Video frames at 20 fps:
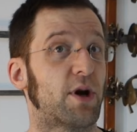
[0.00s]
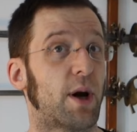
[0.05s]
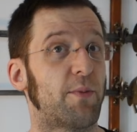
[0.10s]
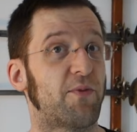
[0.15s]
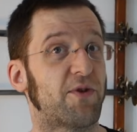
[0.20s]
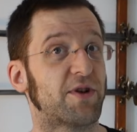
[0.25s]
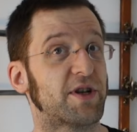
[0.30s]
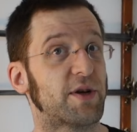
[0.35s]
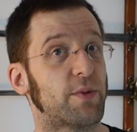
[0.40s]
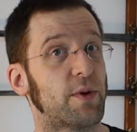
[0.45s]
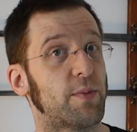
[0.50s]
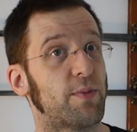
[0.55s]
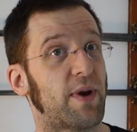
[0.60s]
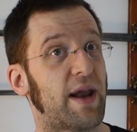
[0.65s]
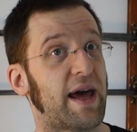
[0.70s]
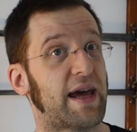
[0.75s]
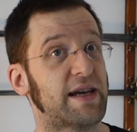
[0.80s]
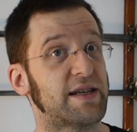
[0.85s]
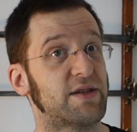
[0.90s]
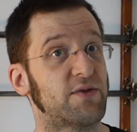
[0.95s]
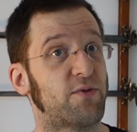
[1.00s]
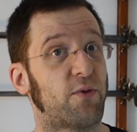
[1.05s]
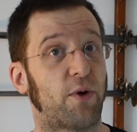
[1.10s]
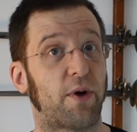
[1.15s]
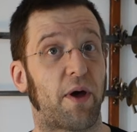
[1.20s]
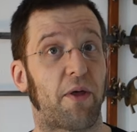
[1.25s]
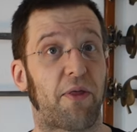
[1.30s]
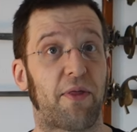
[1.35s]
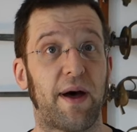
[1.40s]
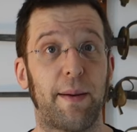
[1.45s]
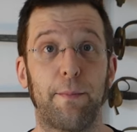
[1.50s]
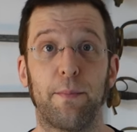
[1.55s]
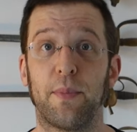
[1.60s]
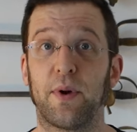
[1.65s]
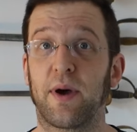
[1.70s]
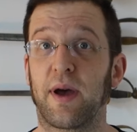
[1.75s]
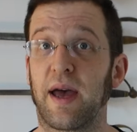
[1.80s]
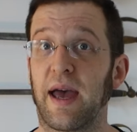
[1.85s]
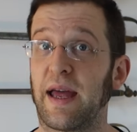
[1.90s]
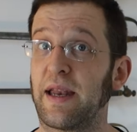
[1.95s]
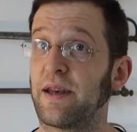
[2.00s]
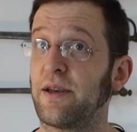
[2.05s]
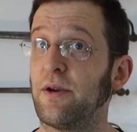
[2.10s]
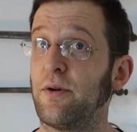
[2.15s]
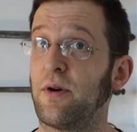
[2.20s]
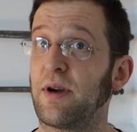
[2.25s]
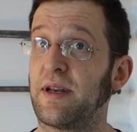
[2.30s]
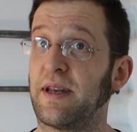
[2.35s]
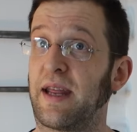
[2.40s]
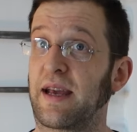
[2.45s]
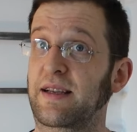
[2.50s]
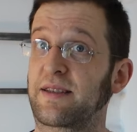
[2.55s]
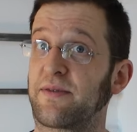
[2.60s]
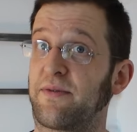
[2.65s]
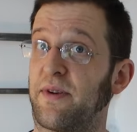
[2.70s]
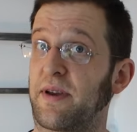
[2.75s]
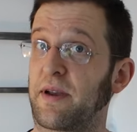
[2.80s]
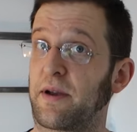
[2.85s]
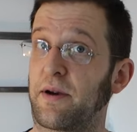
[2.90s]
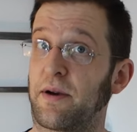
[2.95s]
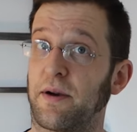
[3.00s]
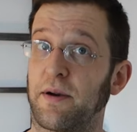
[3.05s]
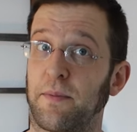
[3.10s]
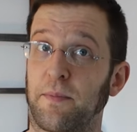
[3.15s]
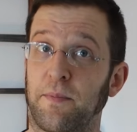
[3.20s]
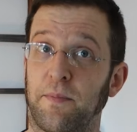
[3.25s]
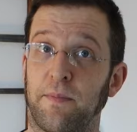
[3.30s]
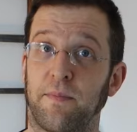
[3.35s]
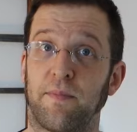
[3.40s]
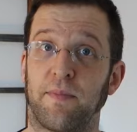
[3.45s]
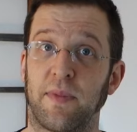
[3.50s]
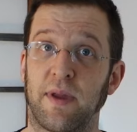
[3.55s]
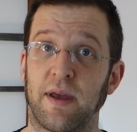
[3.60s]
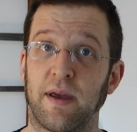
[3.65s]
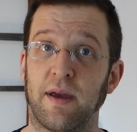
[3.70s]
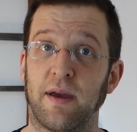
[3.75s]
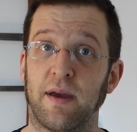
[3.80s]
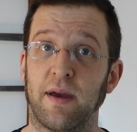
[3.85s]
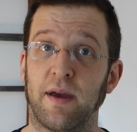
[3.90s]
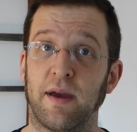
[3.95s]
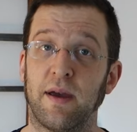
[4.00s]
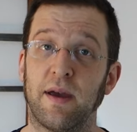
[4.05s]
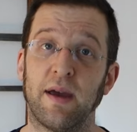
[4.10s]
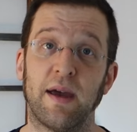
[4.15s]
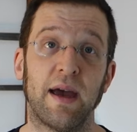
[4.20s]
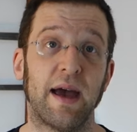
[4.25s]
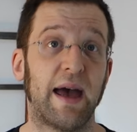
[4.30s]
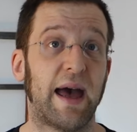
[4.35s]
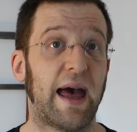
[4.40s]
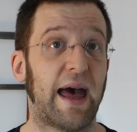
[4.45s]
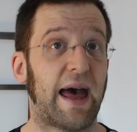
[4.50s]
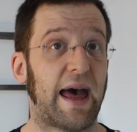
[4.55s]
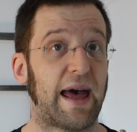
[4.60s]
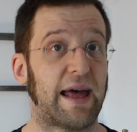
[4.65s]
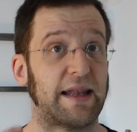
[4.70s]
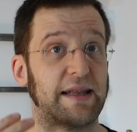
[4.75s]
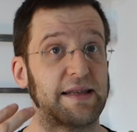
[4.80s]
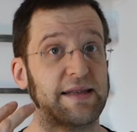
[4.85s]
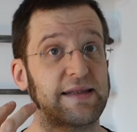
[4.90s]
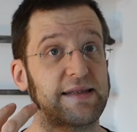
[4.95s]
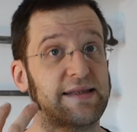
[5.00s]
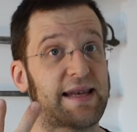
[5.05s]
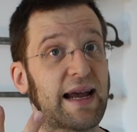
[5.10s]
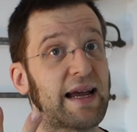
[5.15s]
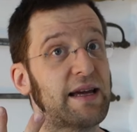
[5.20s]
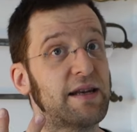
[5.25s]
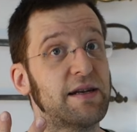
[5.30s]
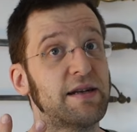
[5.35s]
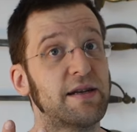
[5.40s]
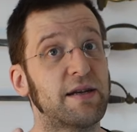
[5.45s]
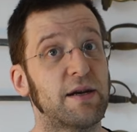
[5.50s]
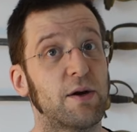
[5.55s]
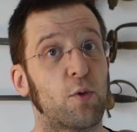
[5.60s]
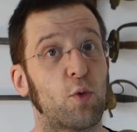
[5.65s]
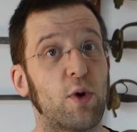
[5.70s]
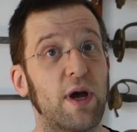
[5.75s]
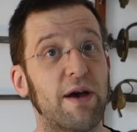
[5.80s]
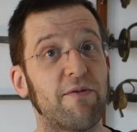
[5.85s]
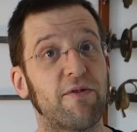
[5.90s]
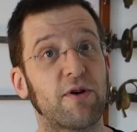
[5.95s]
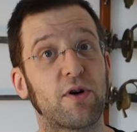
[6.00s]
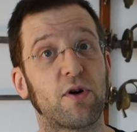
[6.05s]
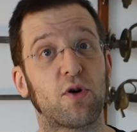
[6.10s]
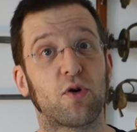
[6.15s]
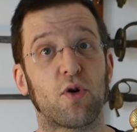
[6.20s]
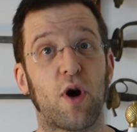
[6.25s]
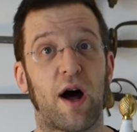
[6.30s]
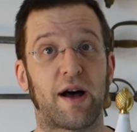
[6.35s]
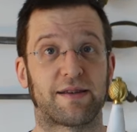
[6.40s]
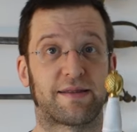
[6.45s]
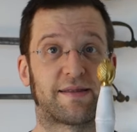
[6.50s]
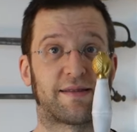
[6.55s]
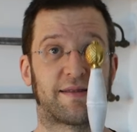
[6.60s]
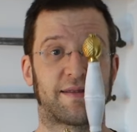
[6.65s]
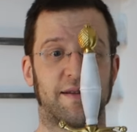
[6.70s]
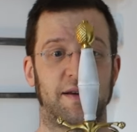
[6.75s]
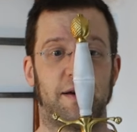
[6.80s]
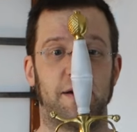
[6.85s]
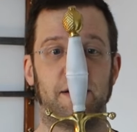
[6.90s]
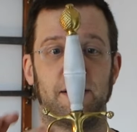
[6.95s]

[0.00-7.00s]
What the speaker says: comfortable place for your thumb and your index finger. And second, we have a cross.